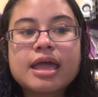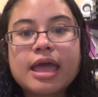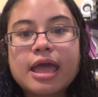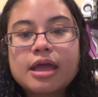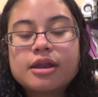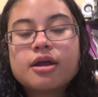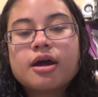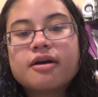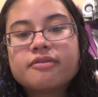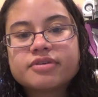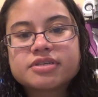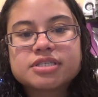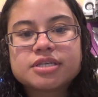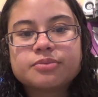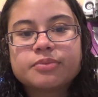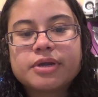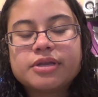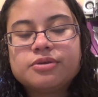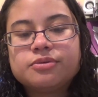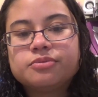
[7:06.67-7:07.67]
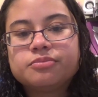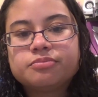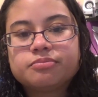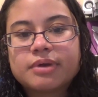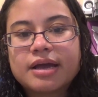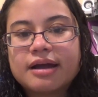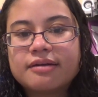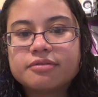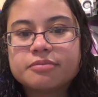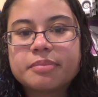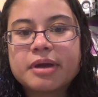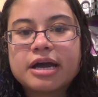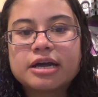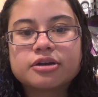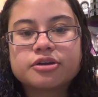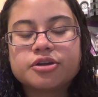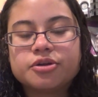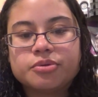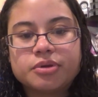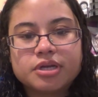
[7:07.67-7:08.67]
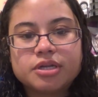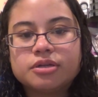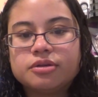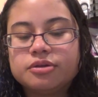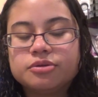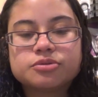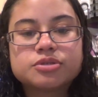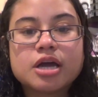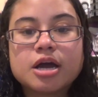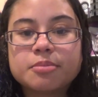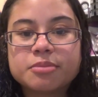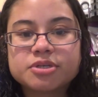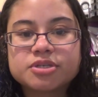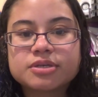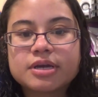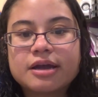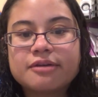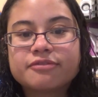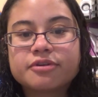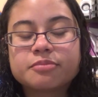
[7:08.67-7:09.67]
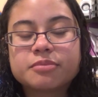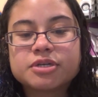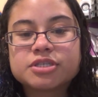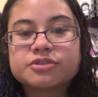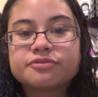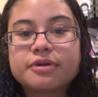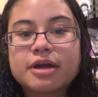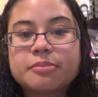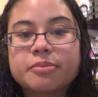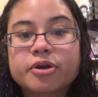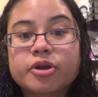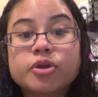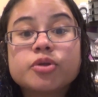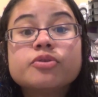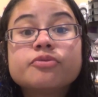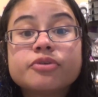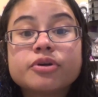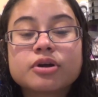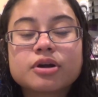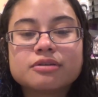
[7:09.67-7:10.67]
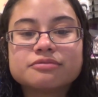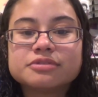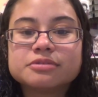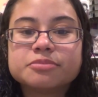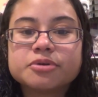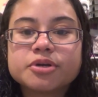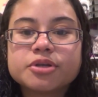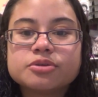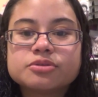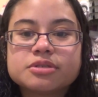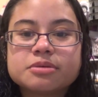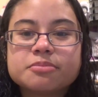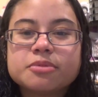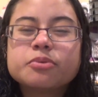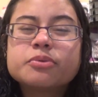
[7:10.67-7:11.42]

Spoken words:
and obviously when you have a pattern, you can use much fabric you feel comfortable using.